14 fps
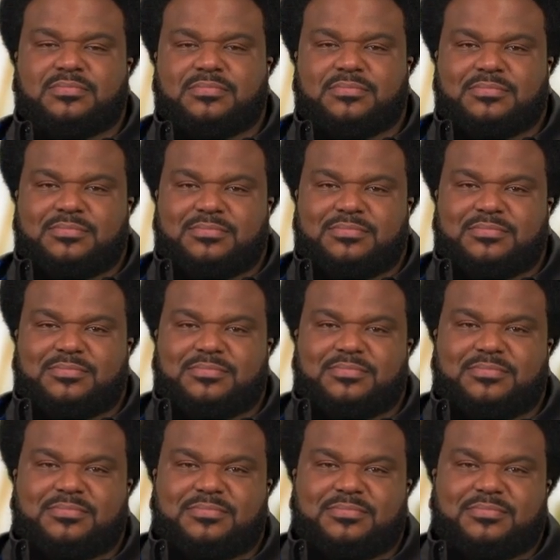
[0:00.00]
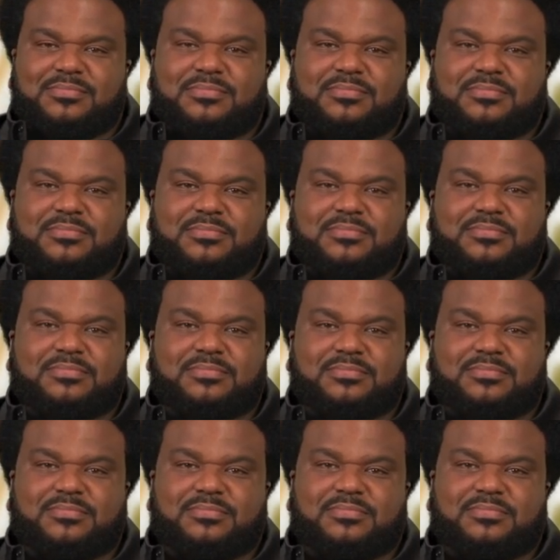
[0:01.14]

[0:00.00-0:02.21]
No words are spoken by the person on screen.